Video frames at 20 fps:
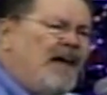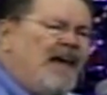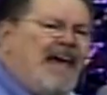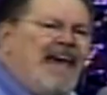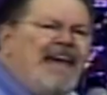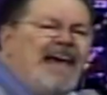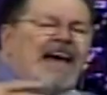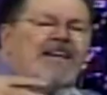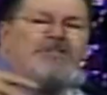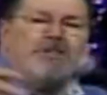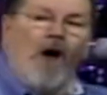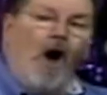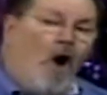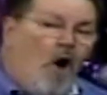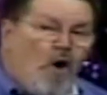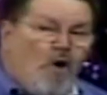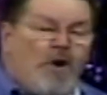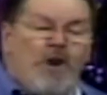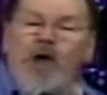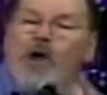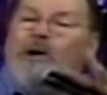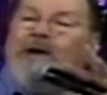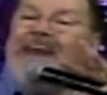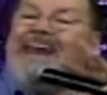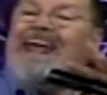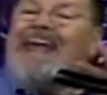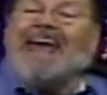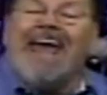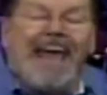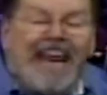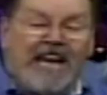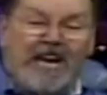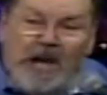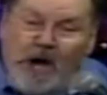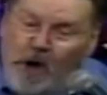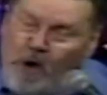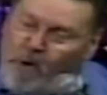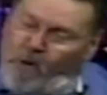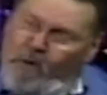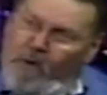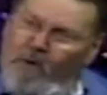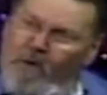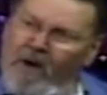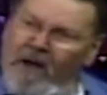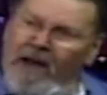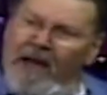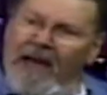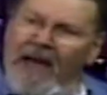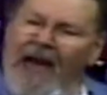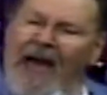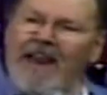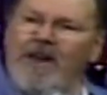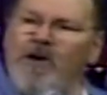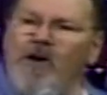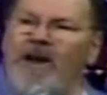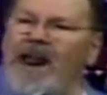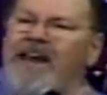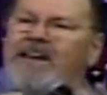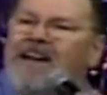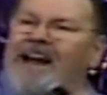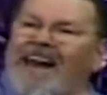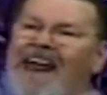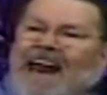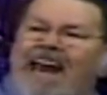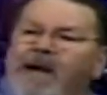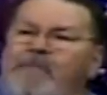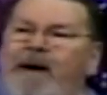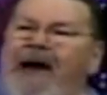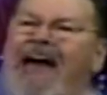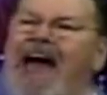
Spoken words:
He gets on you and in you, and you need to let Him